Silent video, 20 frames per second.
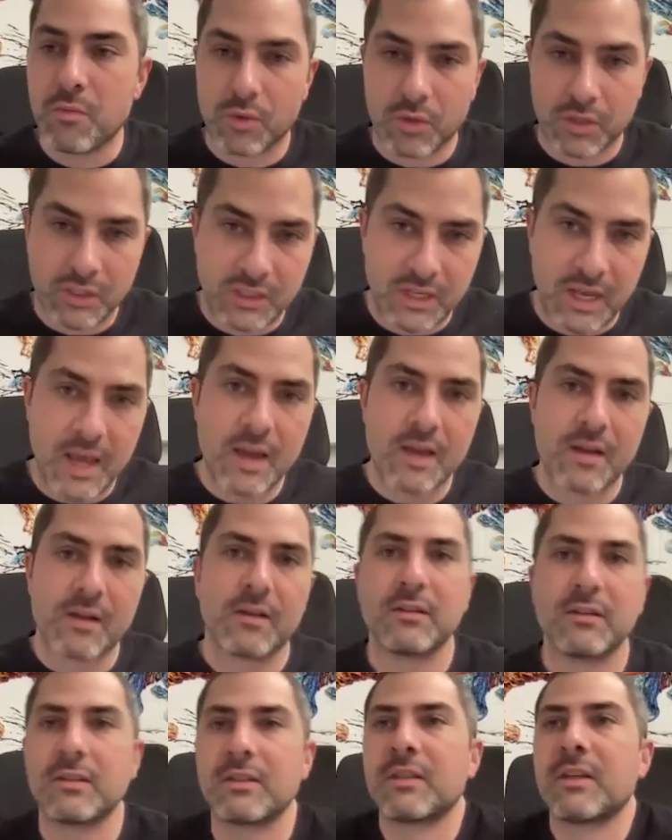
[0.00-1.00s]
more
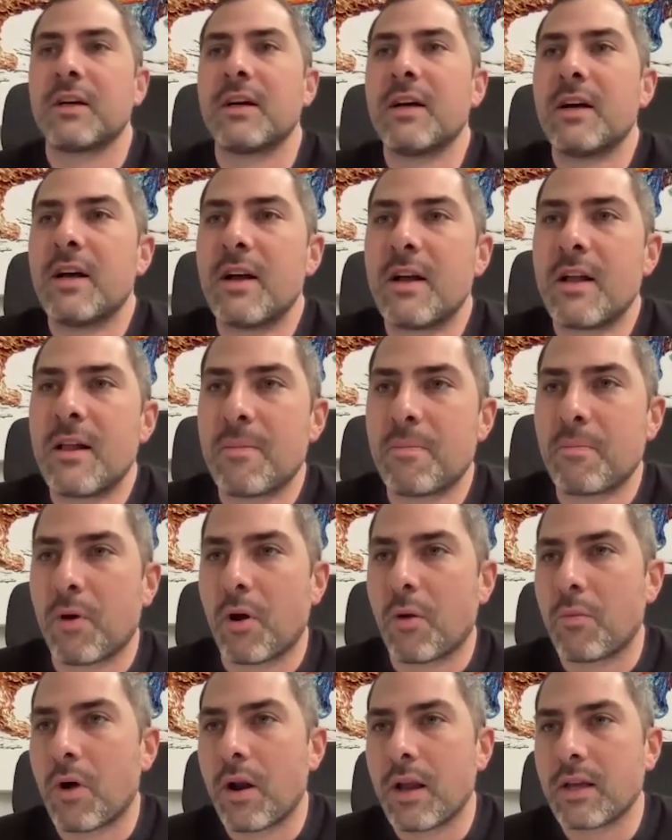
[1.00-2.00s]
sales,
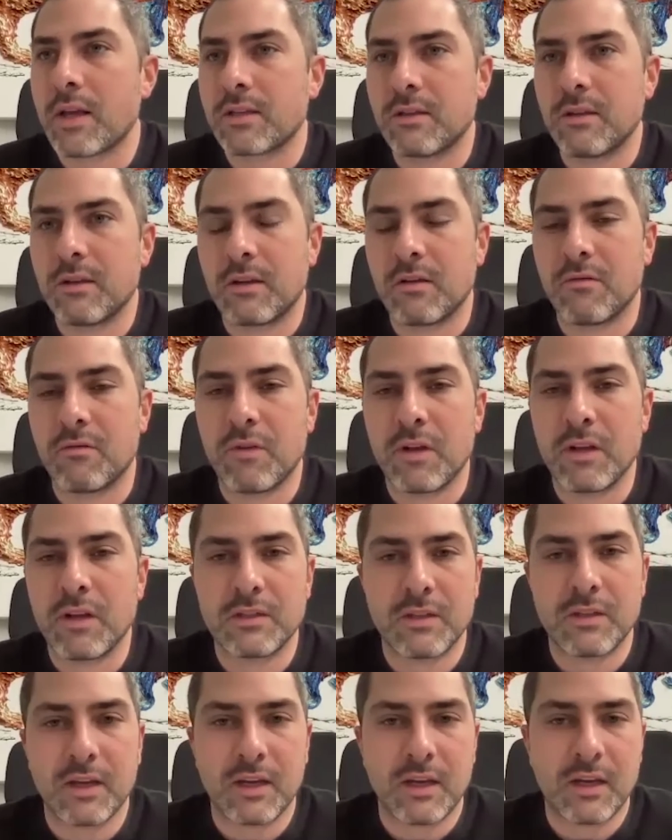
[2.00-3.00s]
but I'm not necessarily
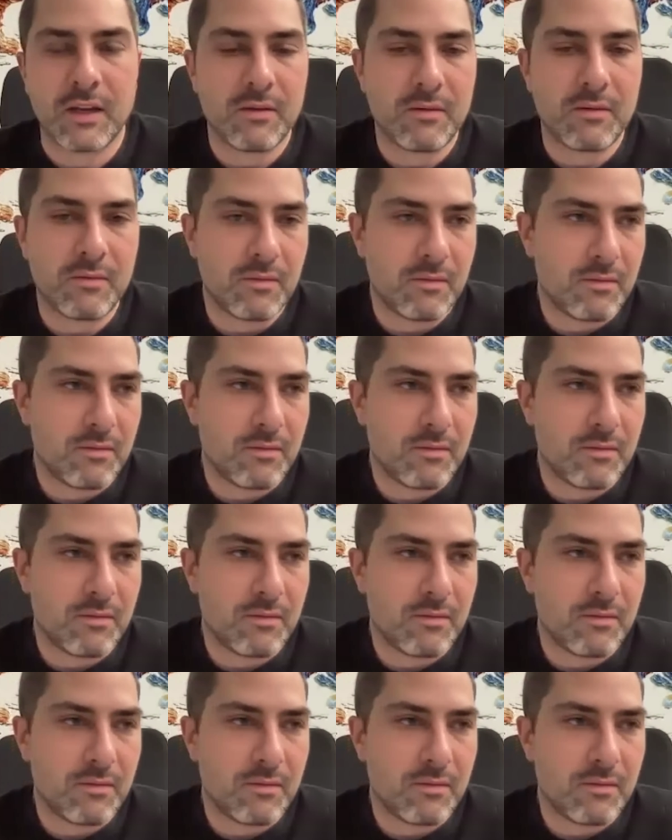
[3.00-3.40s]
convinced like at